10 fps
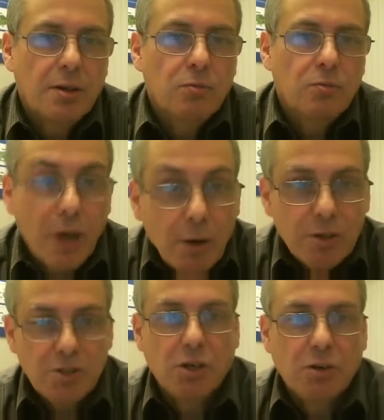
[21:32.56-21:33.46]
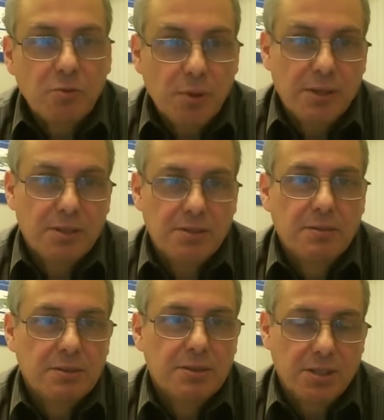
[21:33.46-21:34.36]
router software
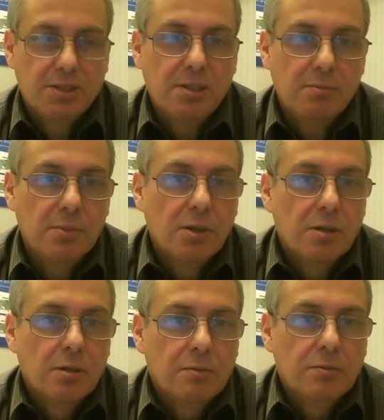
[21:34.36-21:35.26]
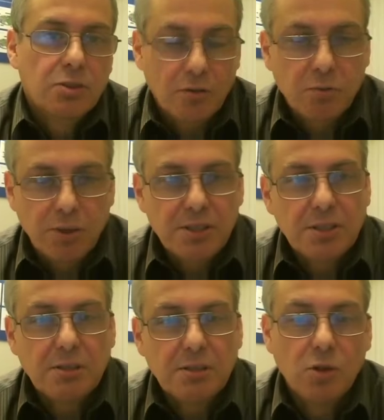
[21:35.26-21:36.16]
system
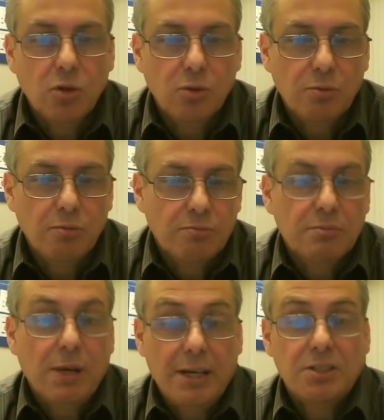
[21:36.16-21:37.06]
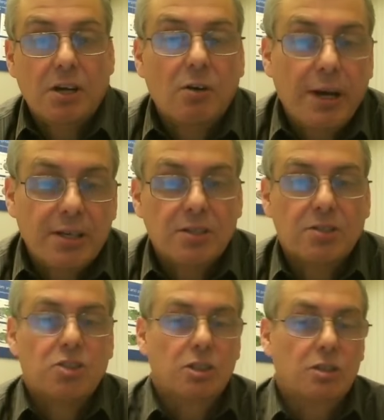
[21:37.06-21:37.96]
called SROS,
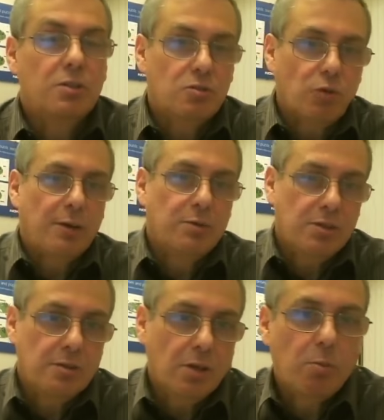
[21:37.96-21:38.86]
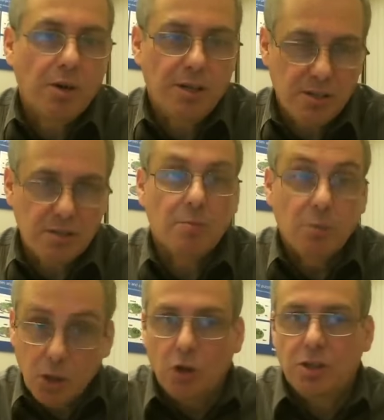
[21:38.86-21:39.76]
Service Router Operating System,
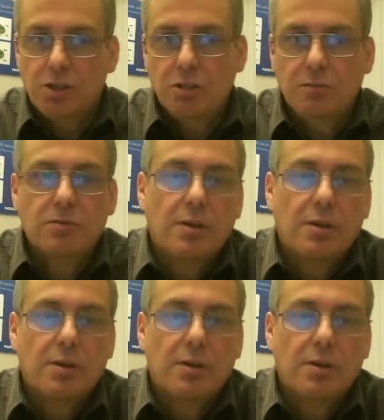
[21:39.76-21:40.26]
the Nokia Service